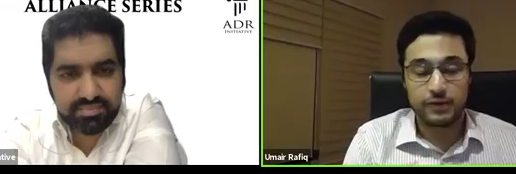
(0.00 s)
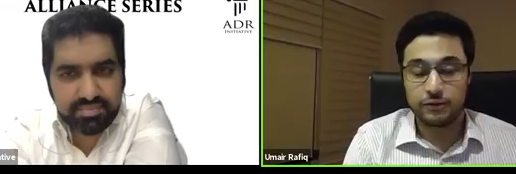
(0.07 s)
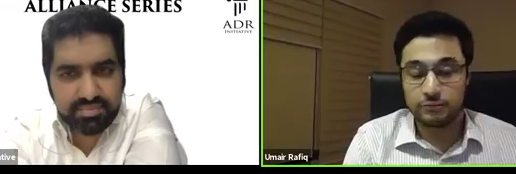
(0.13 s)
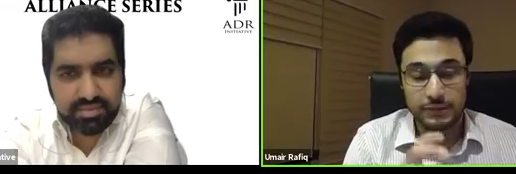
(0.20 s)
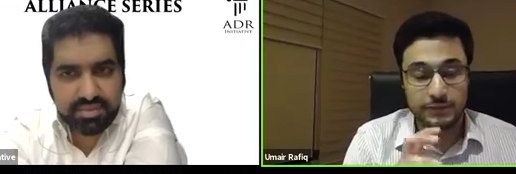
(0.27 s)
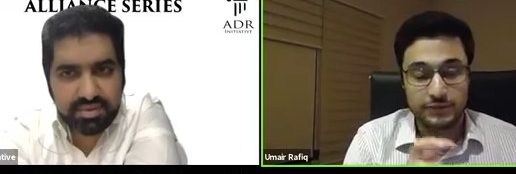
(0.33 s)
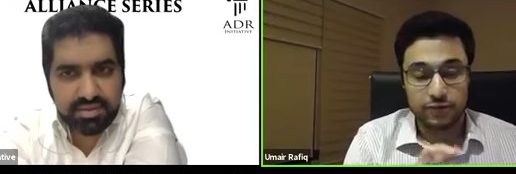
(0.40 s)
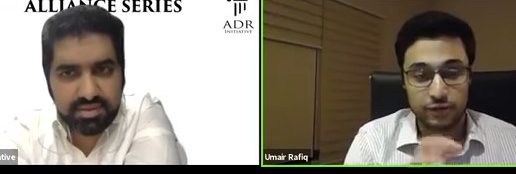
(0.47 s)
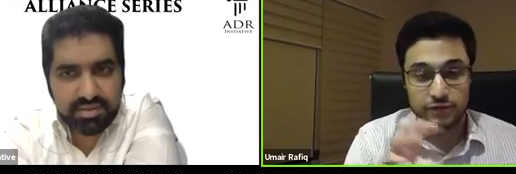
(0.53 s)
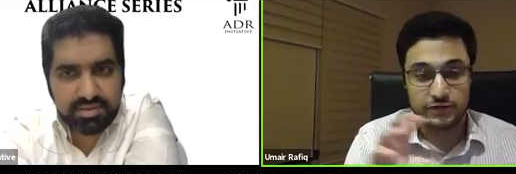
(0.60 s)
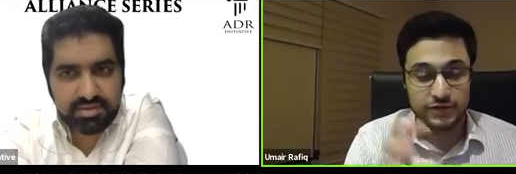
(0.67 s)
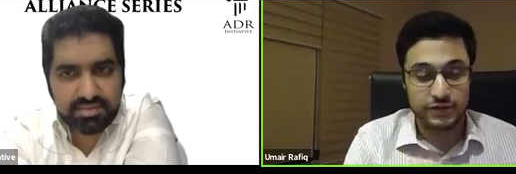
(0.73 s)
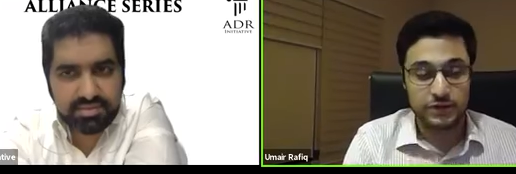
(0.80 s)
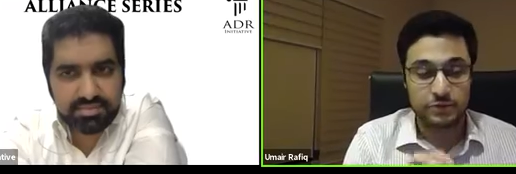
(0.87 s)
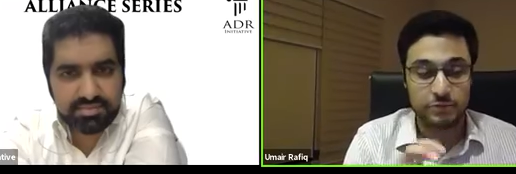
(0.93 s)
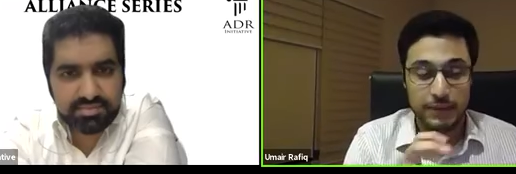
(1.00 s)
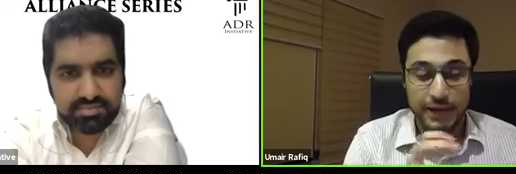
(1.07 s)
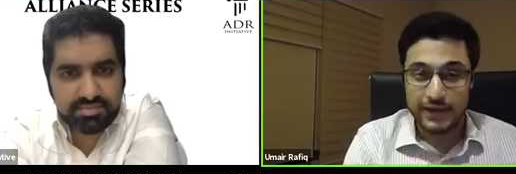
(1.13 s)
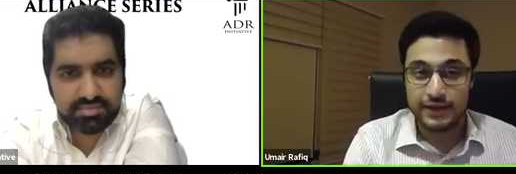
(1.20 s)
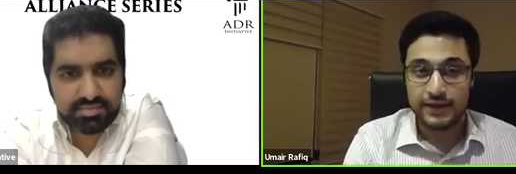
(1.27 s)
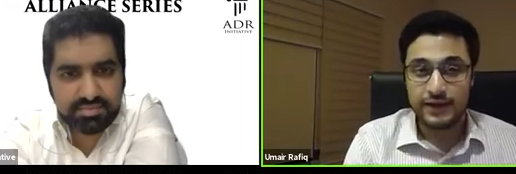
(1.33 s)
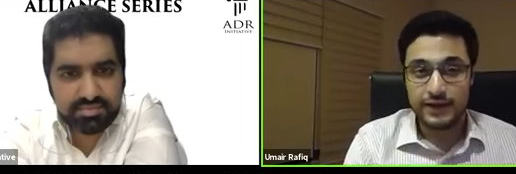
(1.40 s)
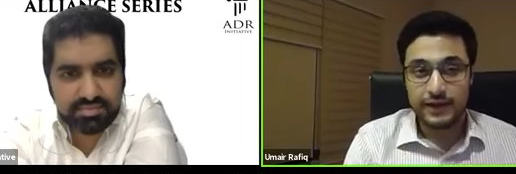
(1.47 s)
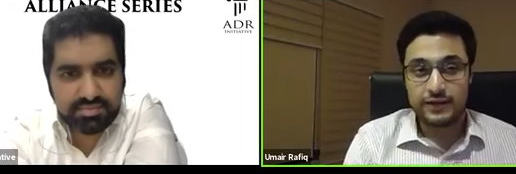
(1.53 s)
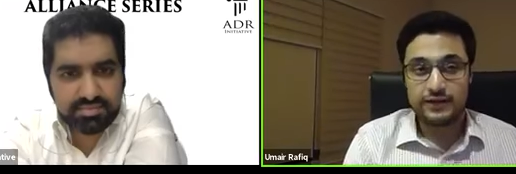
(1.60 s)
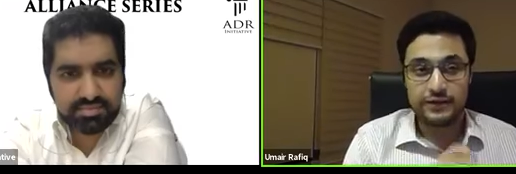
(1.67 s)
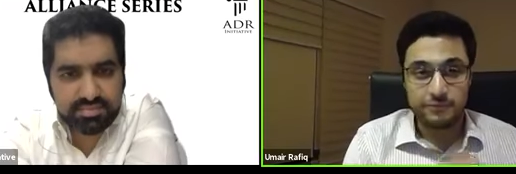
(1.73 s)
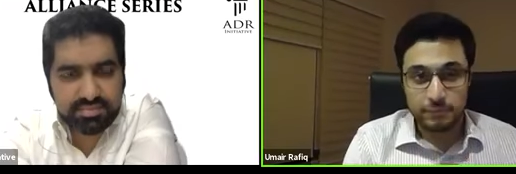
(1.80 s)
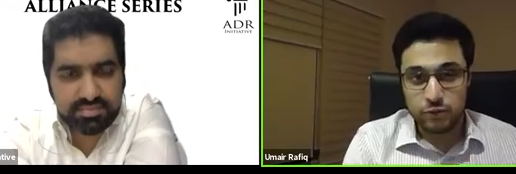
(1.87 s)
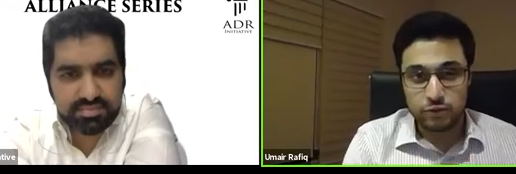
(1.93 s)
Speaker 1: uh, maybe sorry, study my
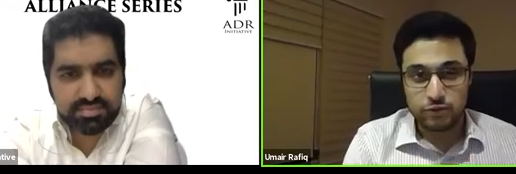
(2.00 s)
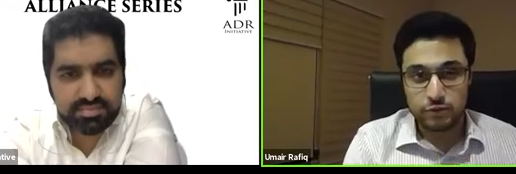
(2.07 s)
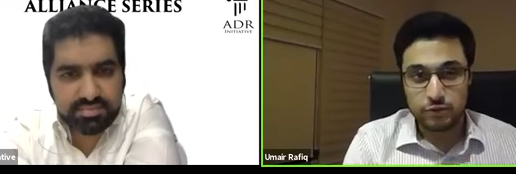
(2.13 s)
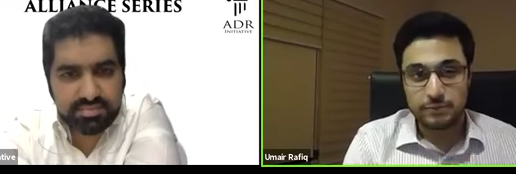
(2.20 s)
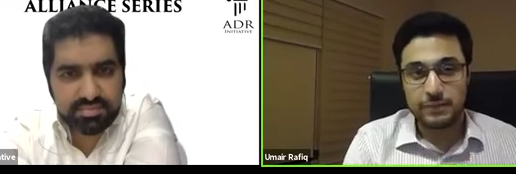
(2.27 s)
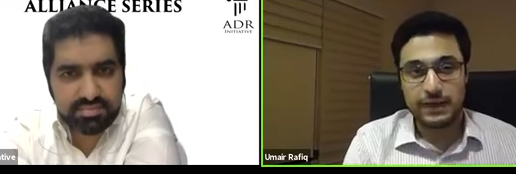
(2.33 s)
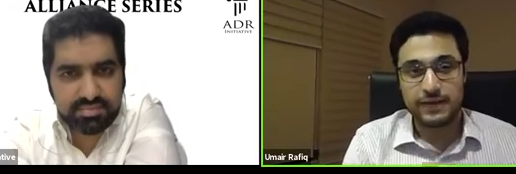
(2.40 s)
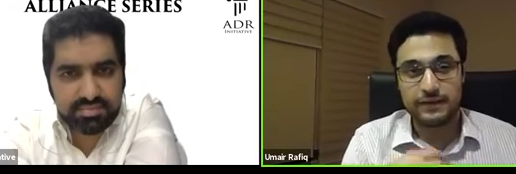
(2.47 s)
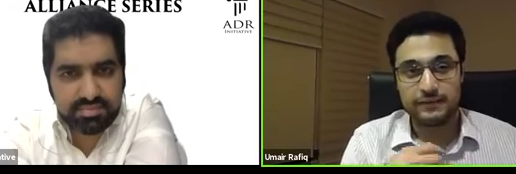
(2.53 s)
disputes with my